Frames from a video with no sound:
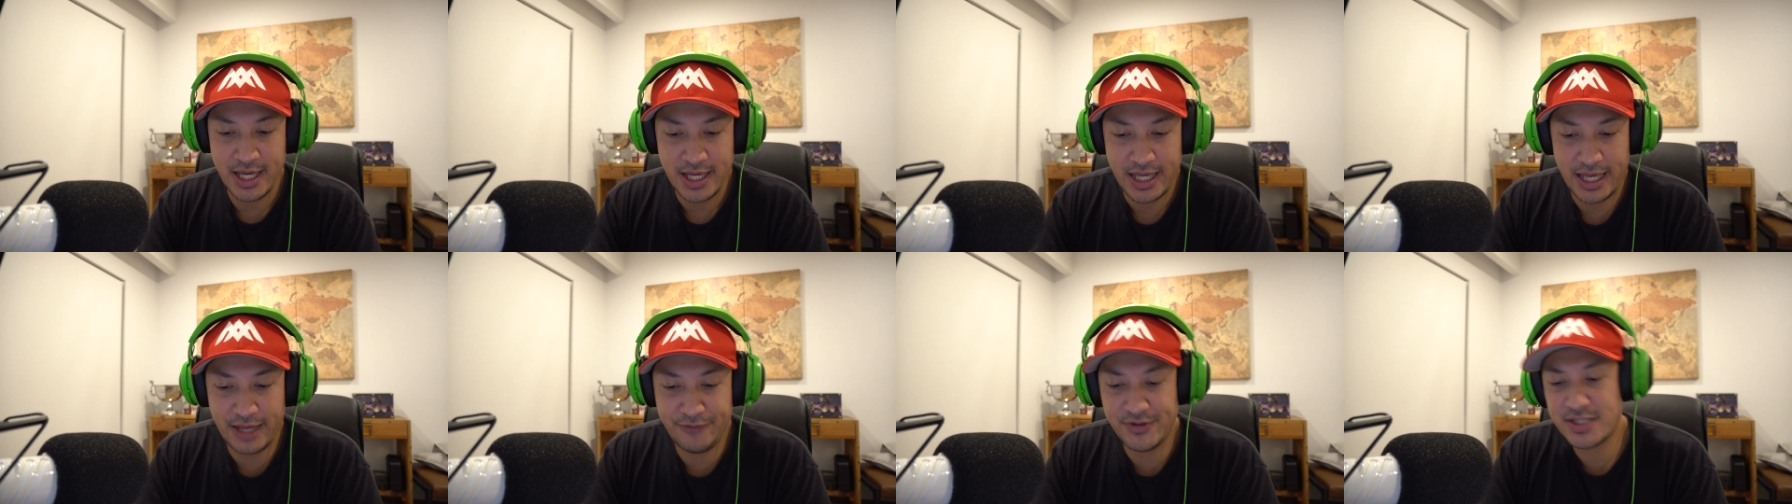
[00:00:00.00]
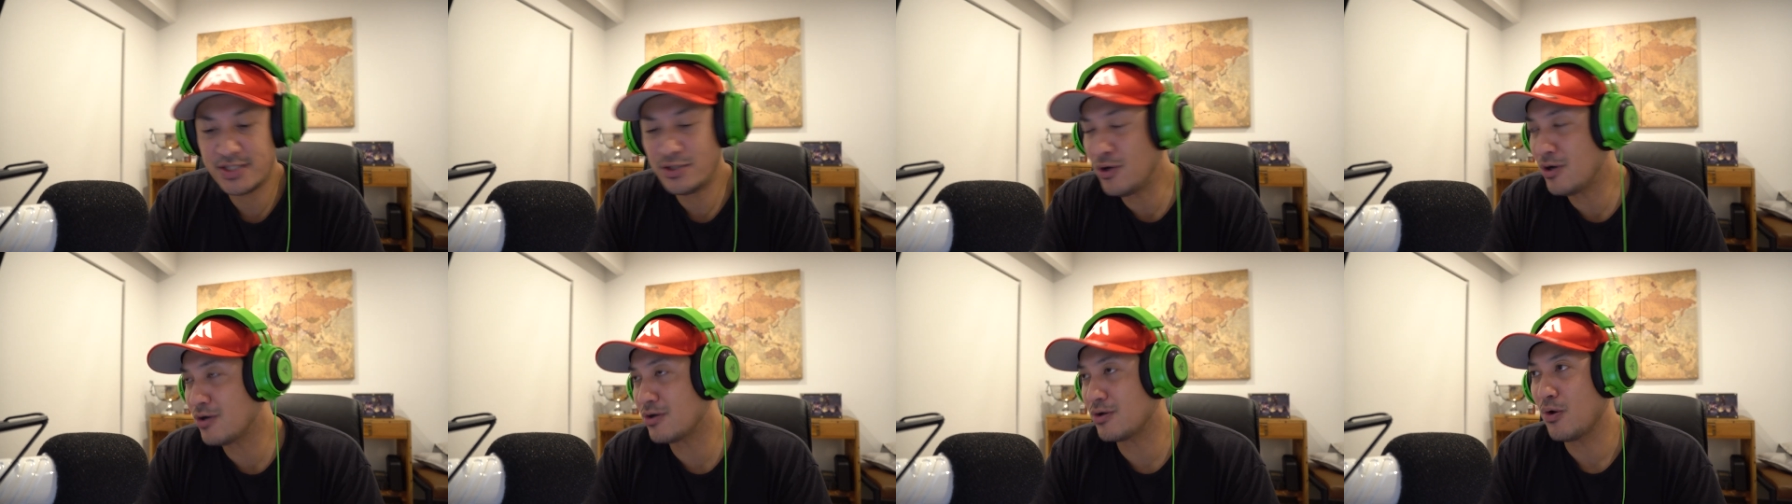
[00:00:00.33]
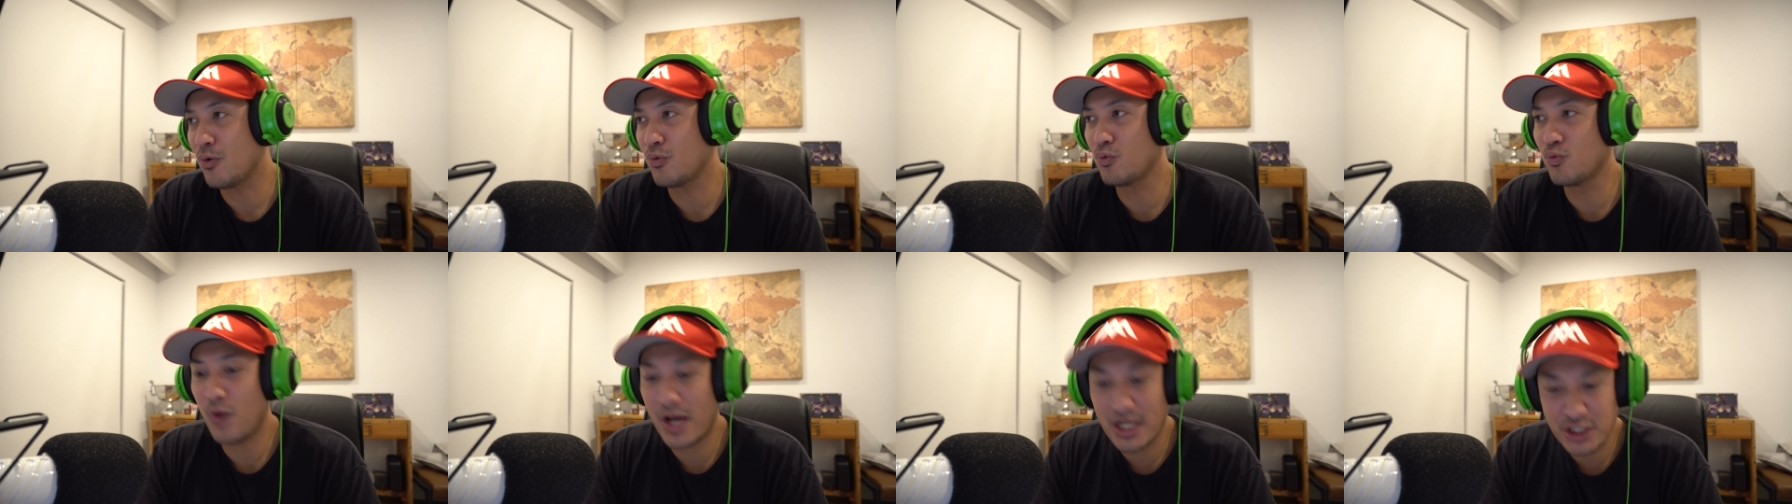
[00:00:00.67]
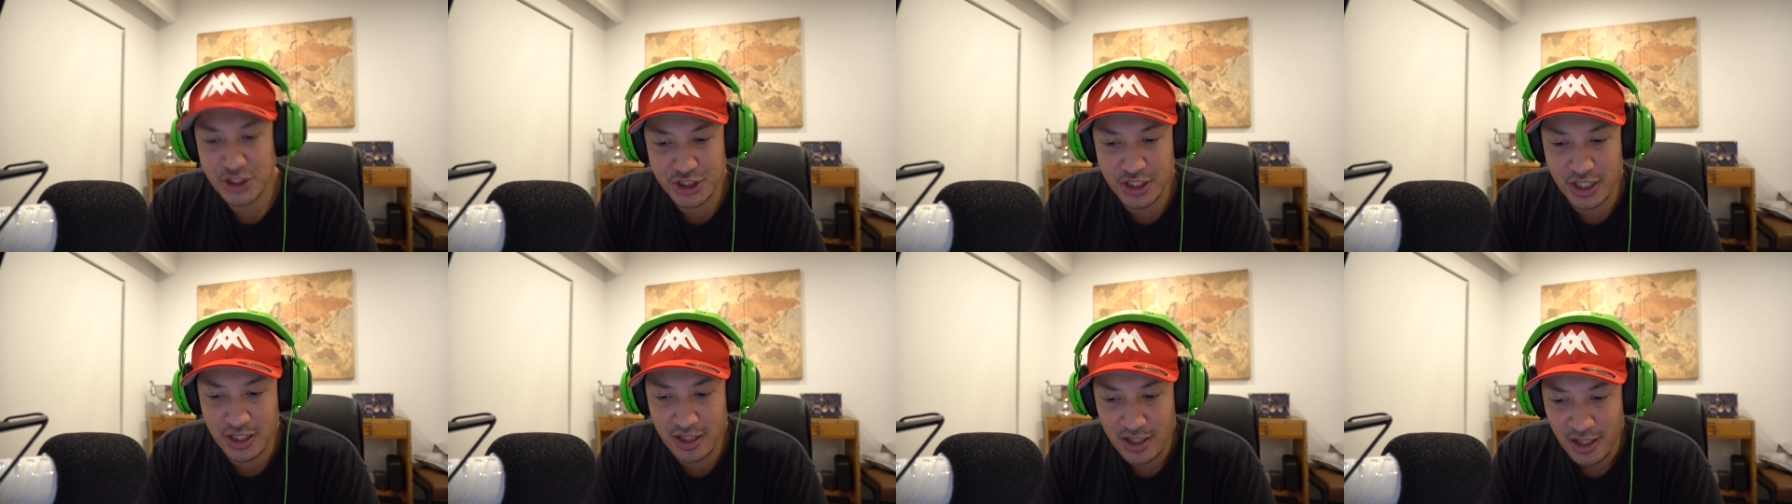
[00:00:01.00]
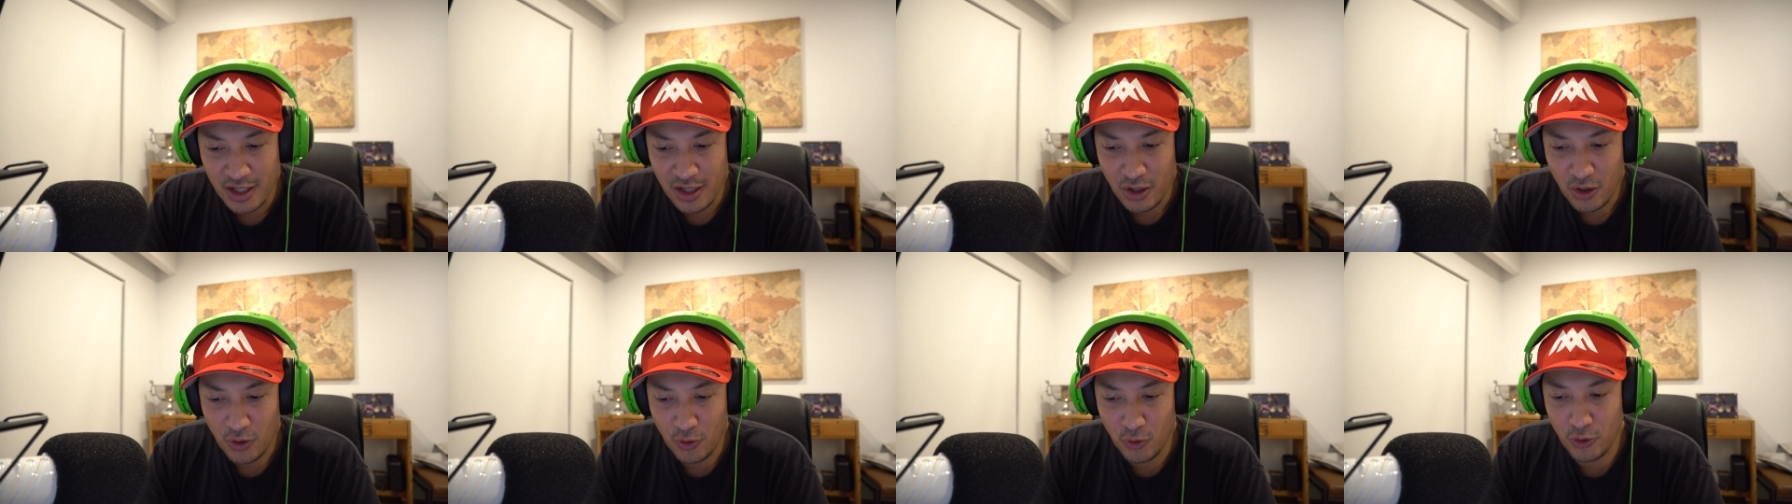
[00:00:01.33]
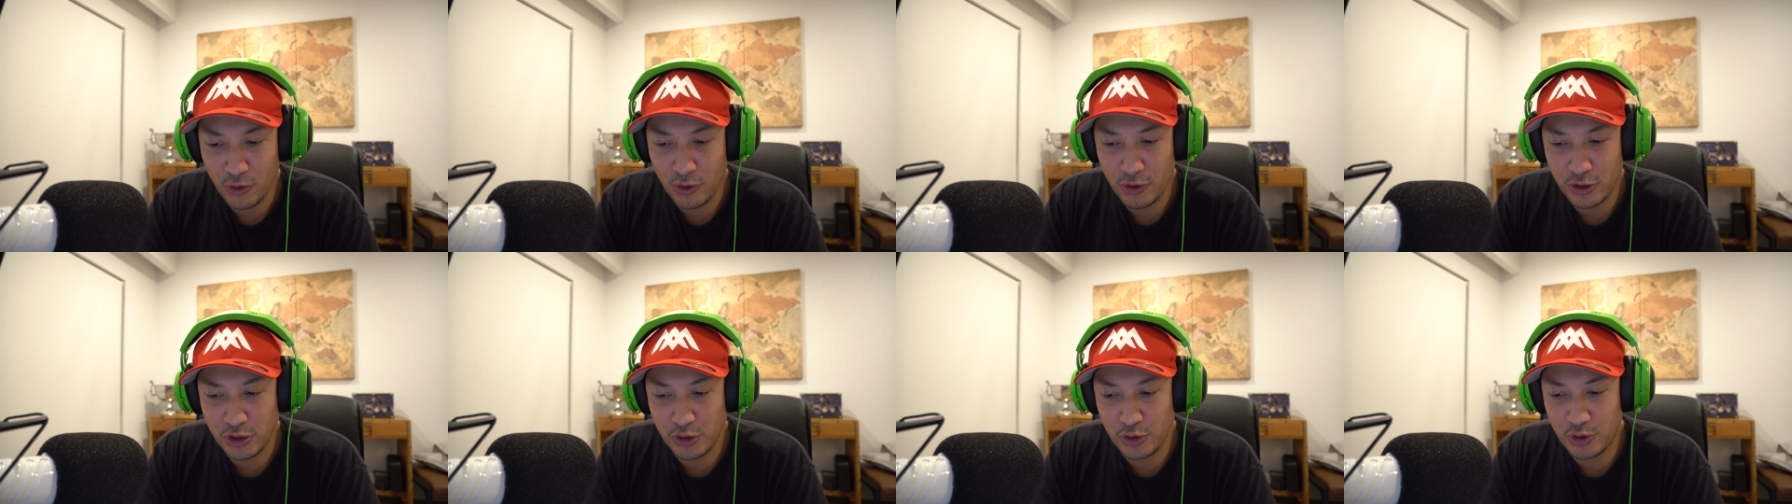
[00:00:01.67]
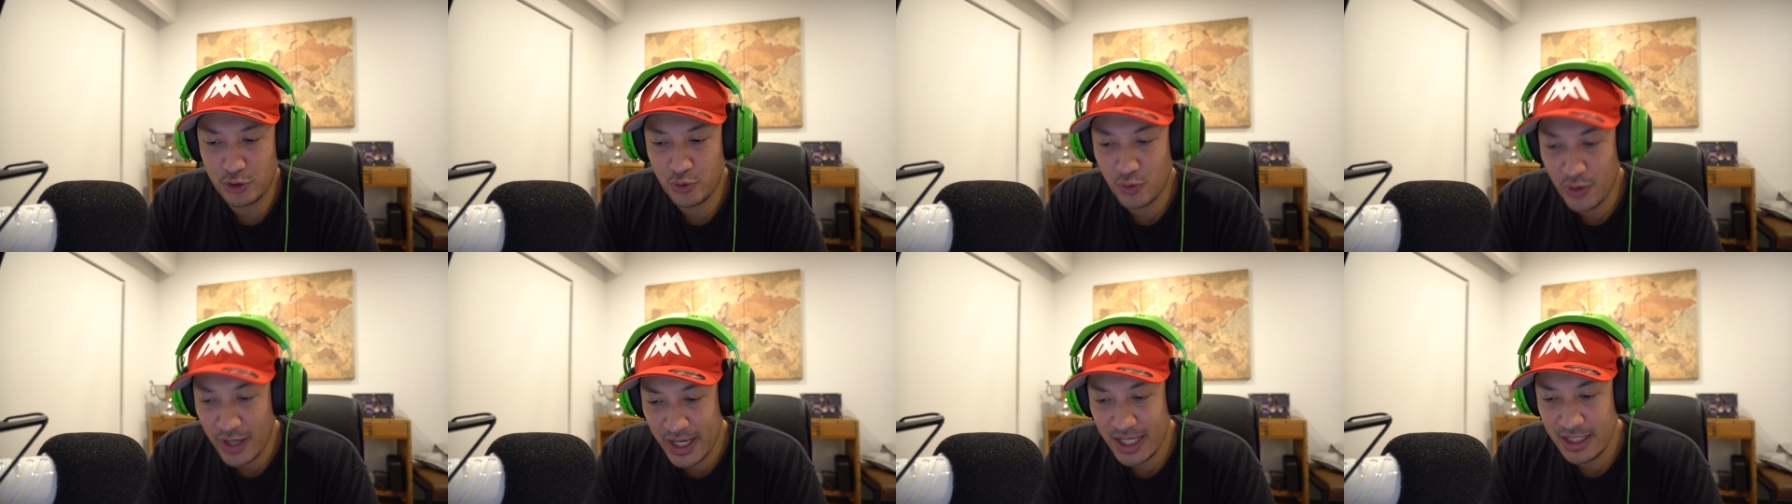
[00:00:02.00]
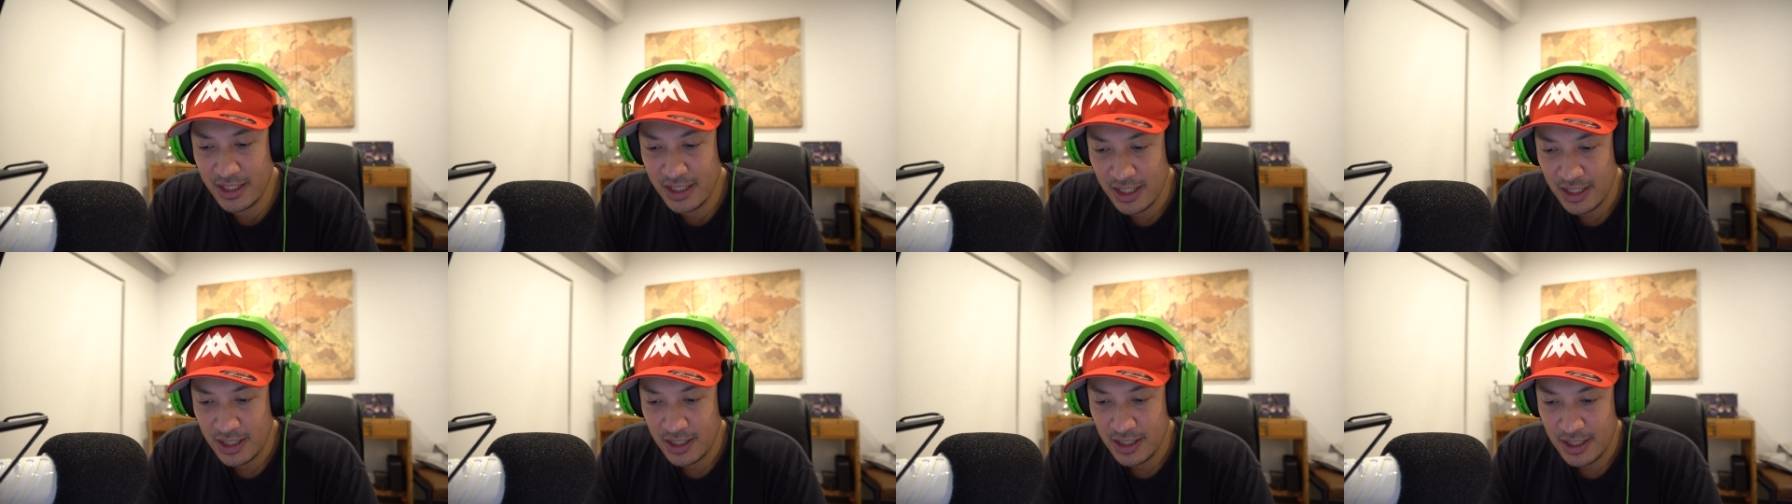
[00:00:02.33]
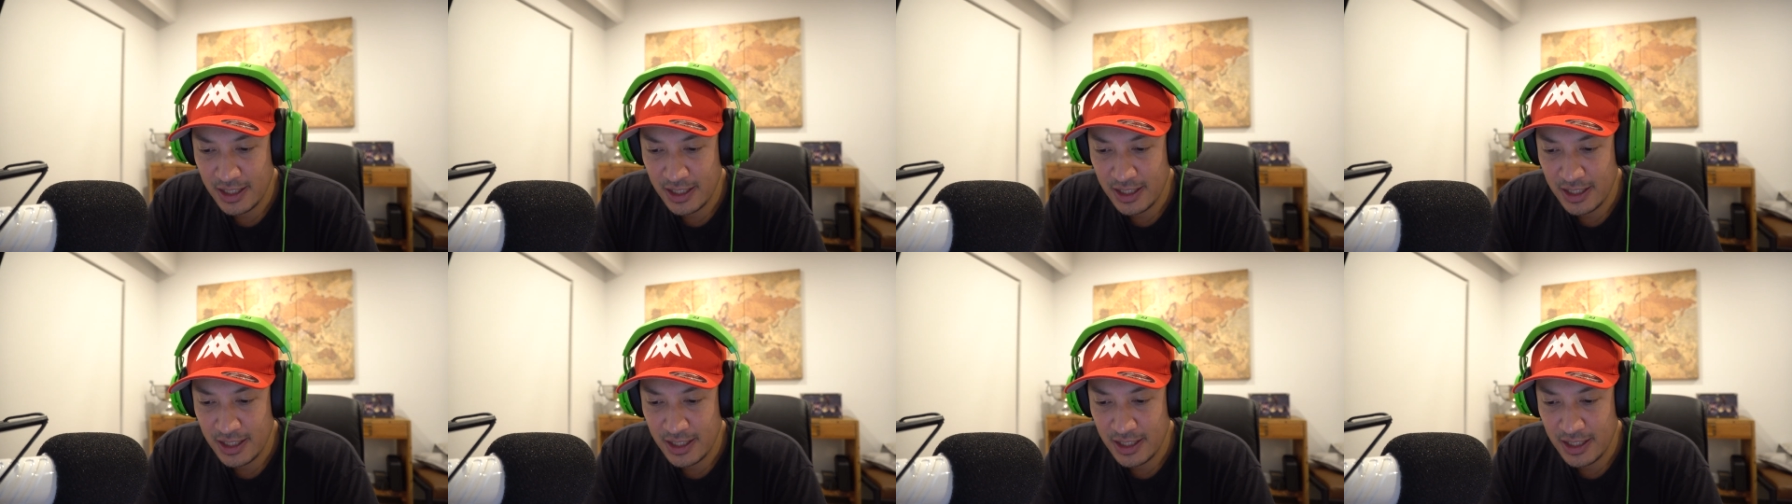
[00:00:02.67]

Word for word: If it's not Russia or Ukraine,